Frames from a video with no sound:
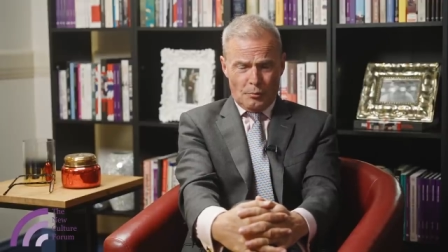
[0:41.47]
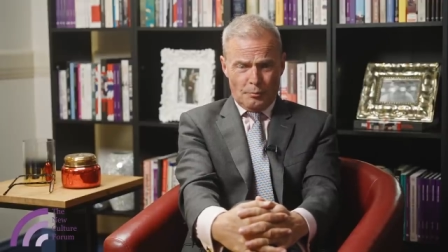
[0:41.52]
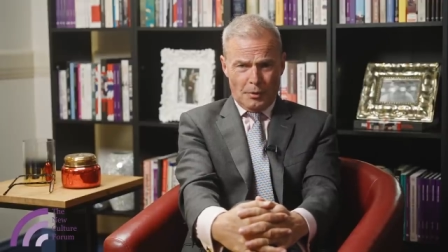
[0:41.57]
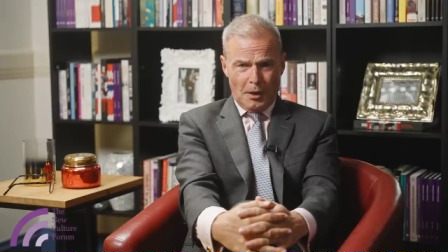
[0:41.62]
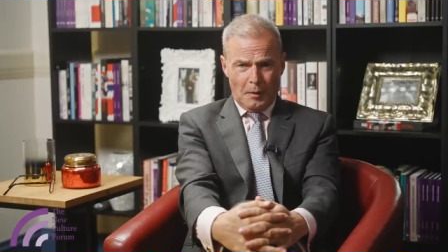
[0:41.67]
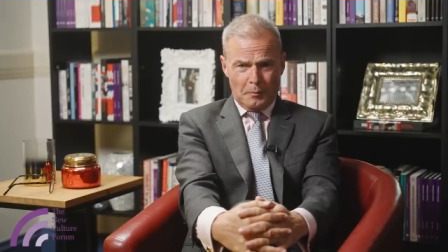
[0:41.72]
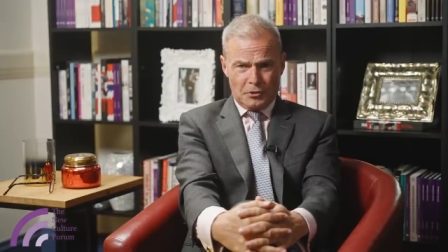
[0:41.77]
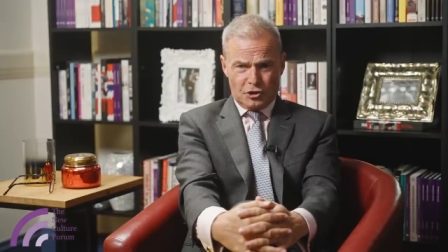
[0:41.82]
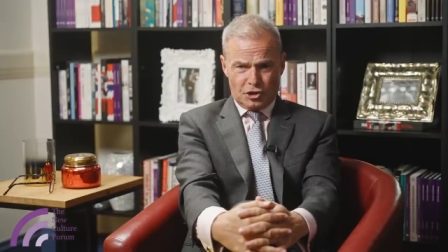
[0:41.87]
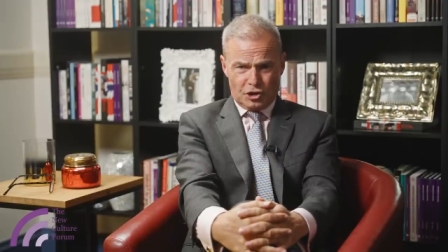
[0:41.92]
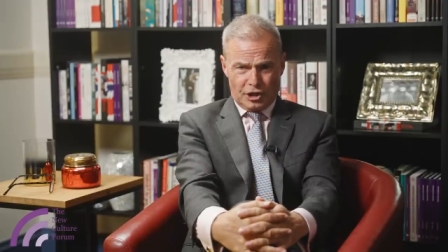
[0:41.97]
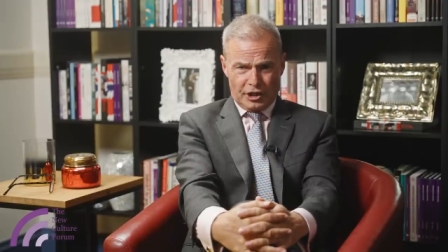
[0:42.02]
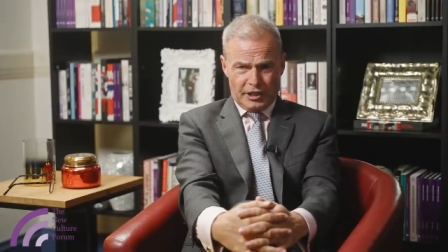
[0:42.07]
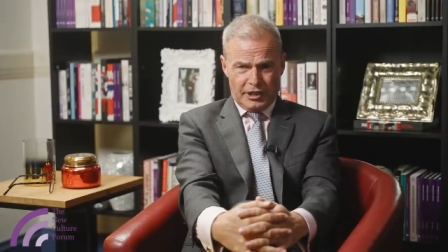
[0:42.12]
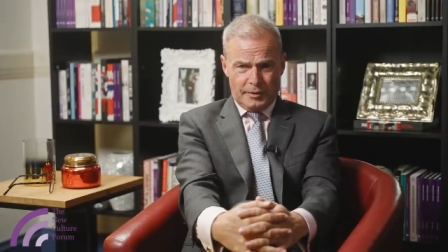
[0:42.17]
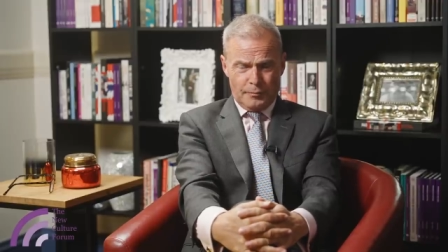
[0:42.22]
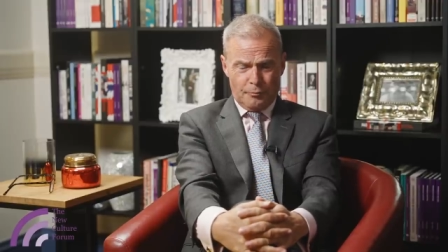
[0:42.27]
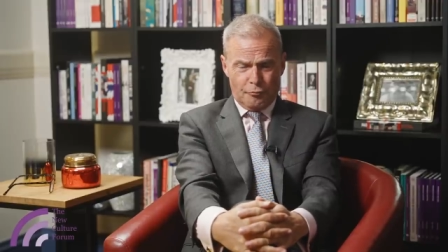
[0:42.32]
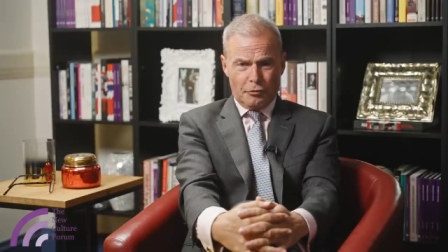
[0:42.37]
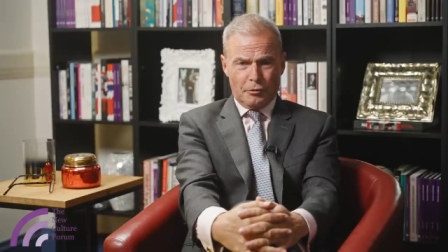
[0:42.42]
publishing
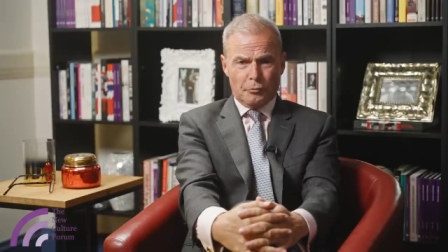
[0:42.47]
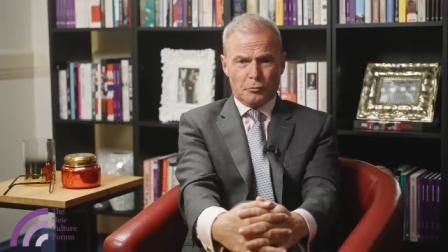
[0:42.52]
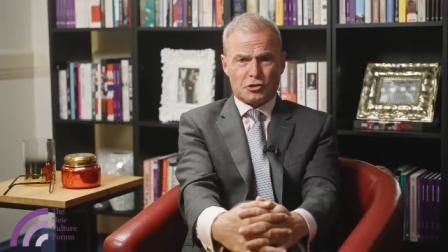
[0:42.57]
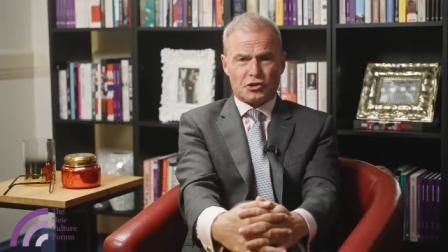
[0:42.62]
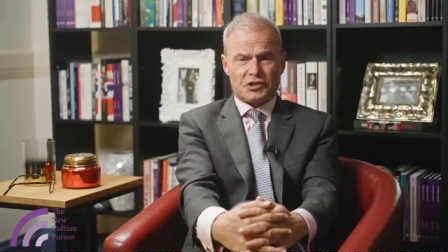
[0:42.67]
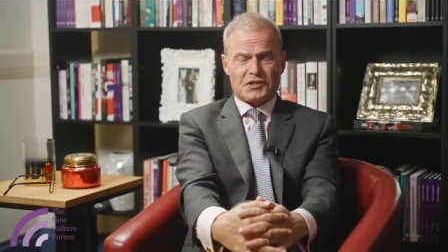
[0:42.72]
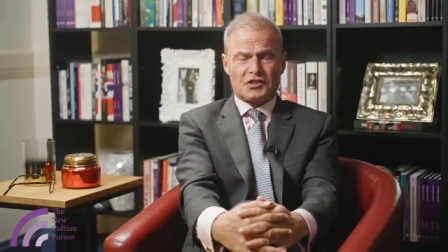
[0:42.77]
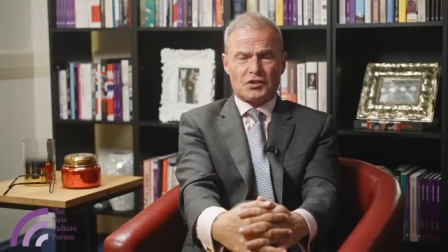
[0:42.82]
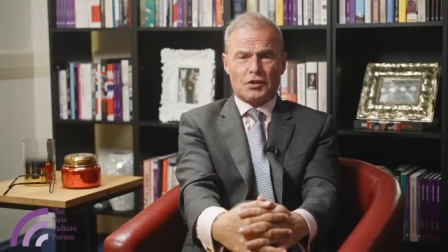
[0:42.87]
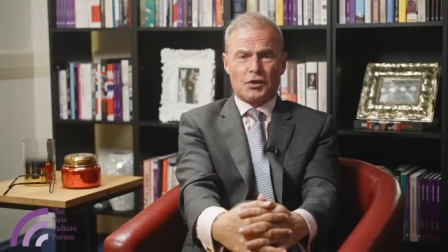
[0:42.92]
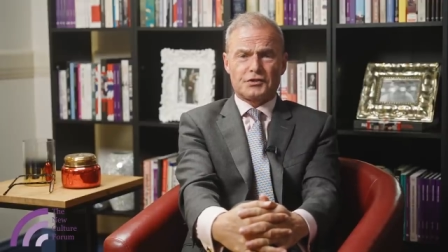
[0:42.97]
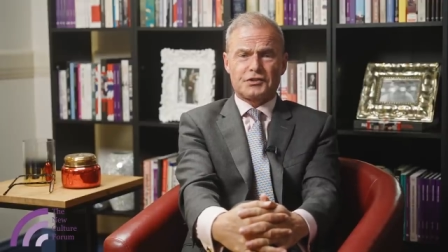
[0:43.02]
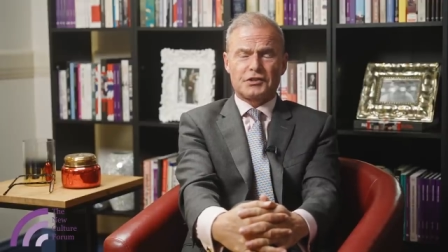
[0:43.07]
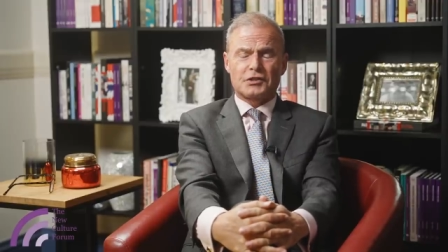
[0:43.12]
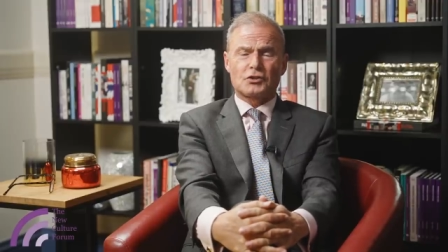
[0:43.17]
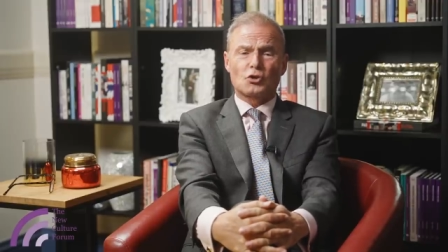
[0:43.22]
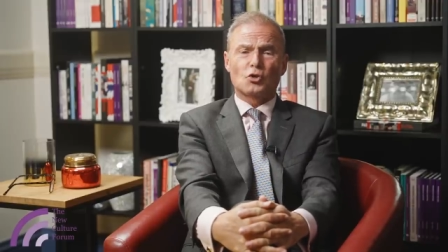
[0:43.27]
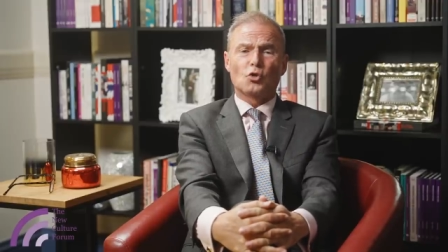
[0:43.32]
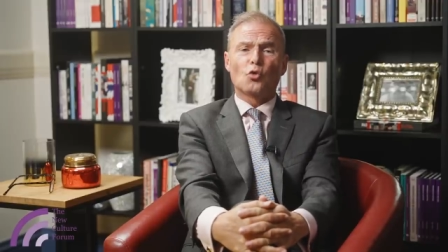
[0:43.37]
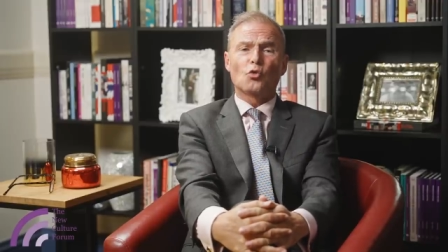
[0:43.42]
imprint which has
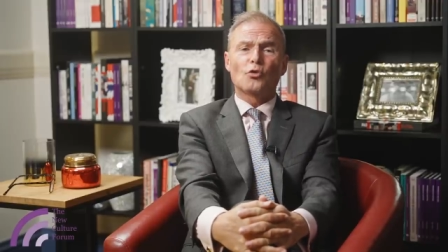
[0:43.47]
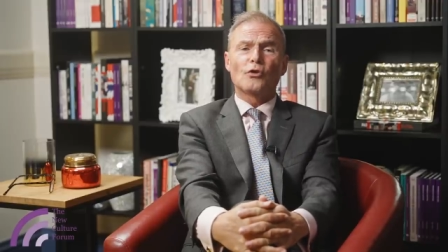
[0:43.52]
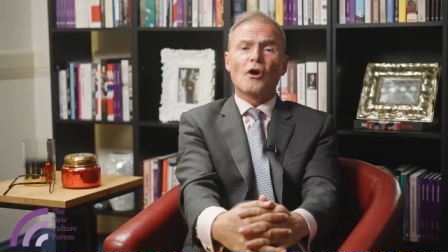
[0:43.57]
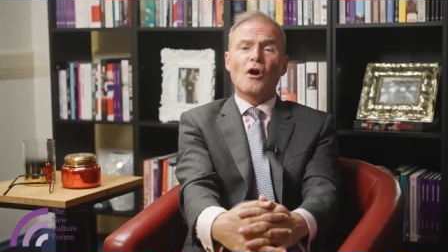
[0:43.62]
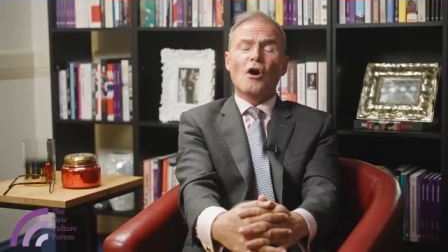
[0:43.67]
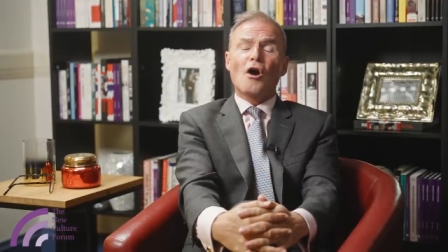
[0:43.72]
started called